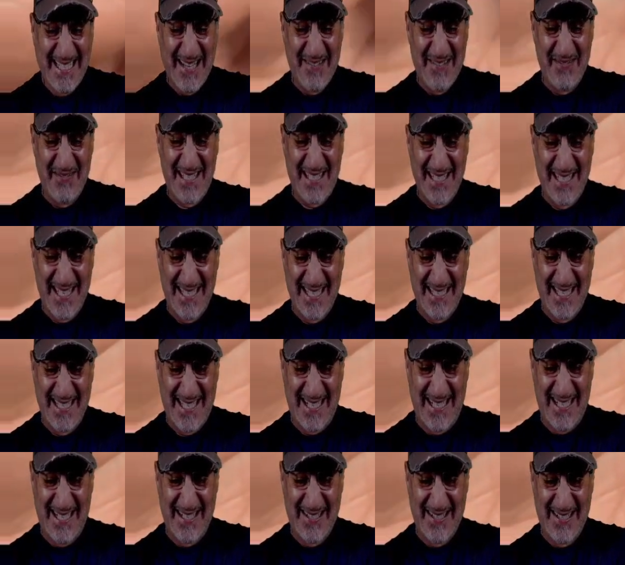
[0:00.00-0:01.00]
Keep seeing
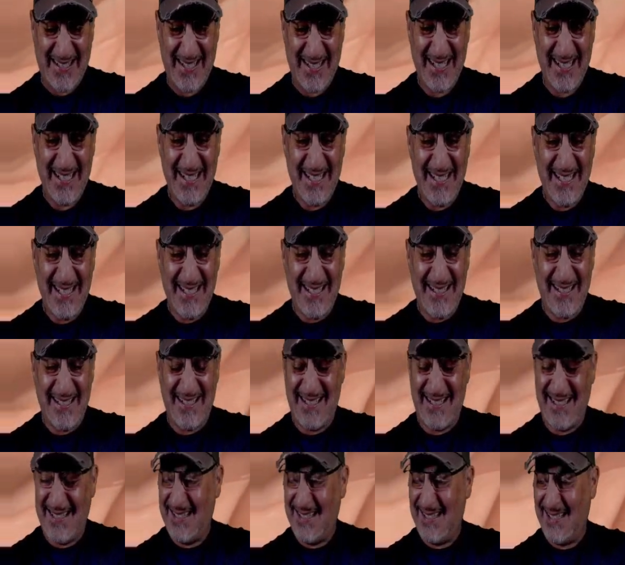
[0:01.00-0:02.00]
Connor.
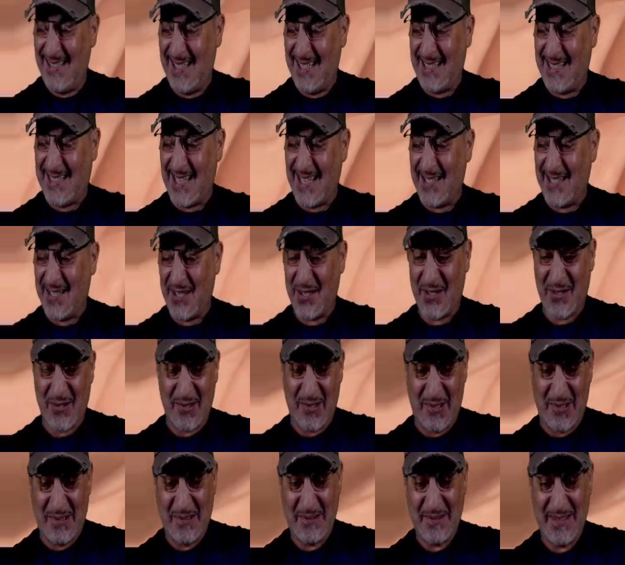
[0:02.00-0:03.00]
Oh, that's such a
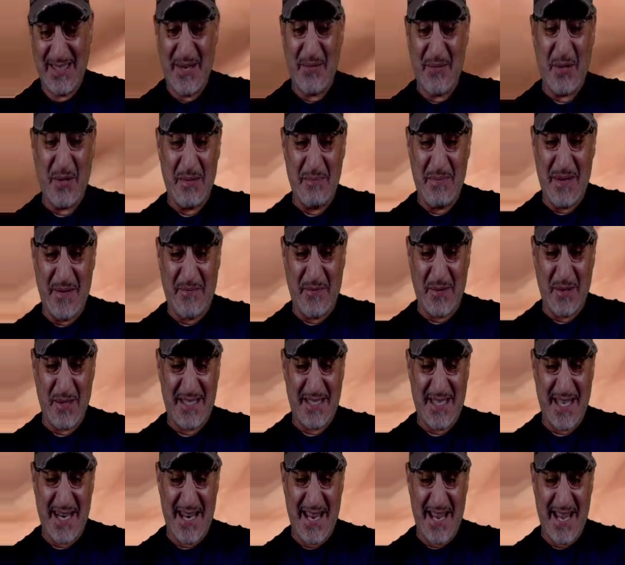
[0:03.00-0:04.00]
troll. He wouldn't be
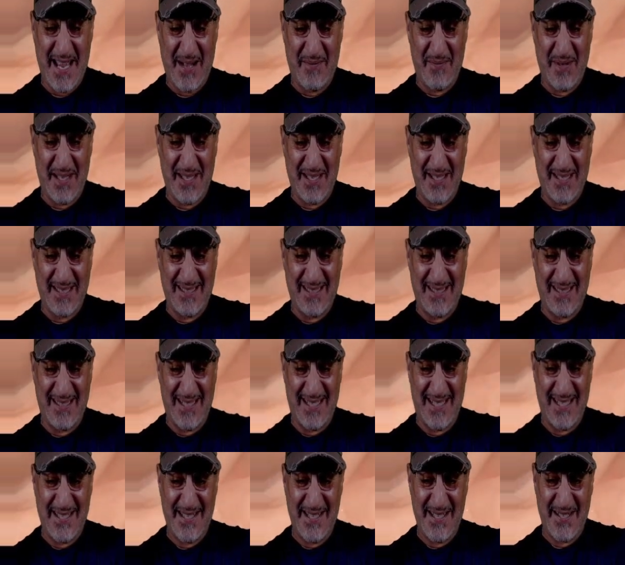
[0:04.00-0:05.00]
first anyhow, but
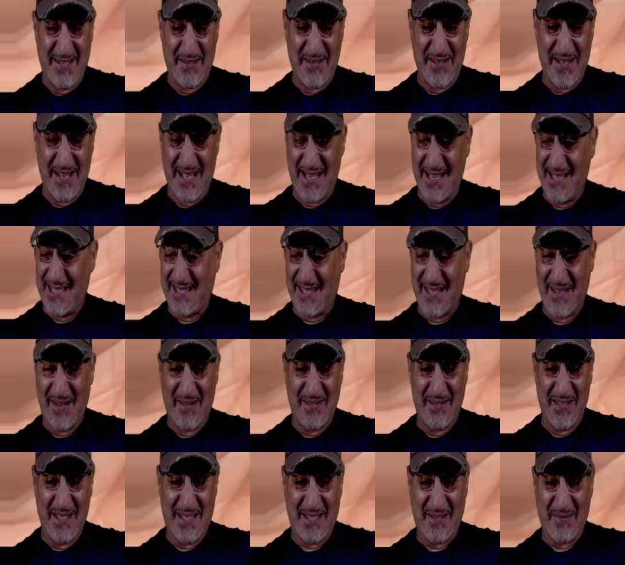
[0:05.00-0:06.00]
oh, these are nice though.
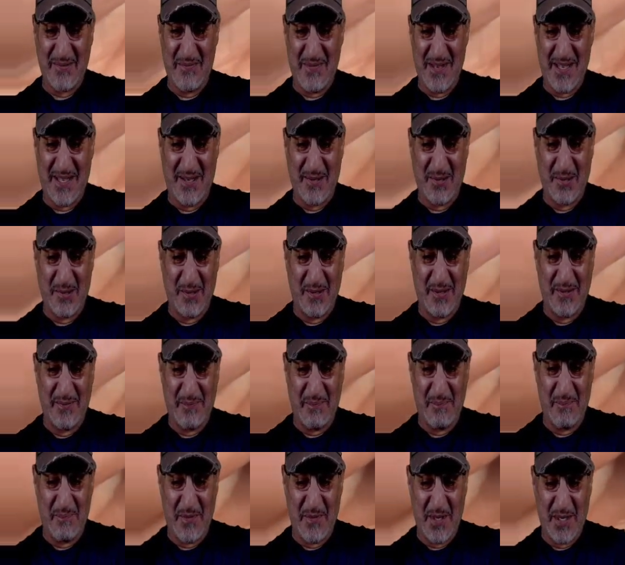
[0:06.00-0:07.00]
This would be cool.
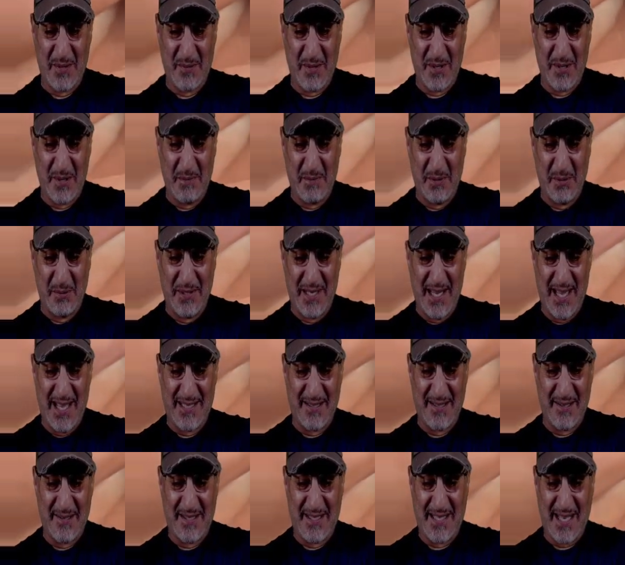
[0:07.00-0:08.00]
There's one of the Blue
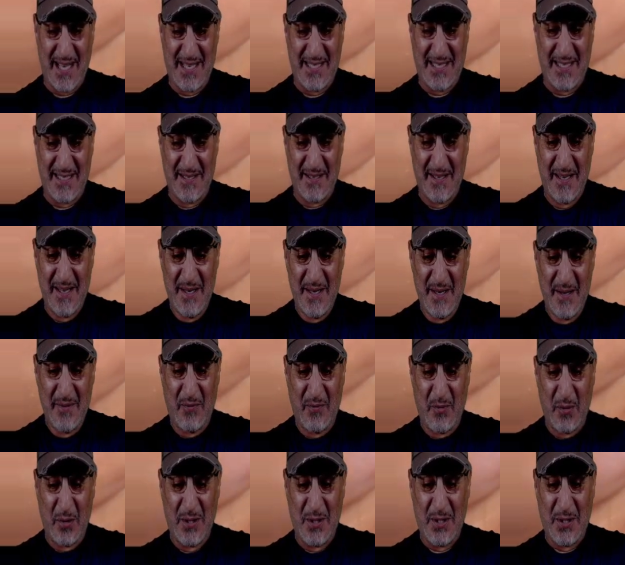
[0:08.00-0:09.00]
Dazzlers, Tyson
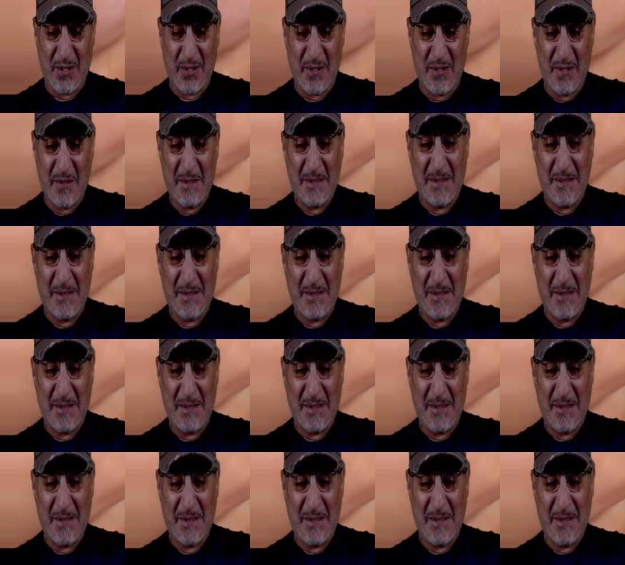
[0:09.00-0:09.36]
Foerster.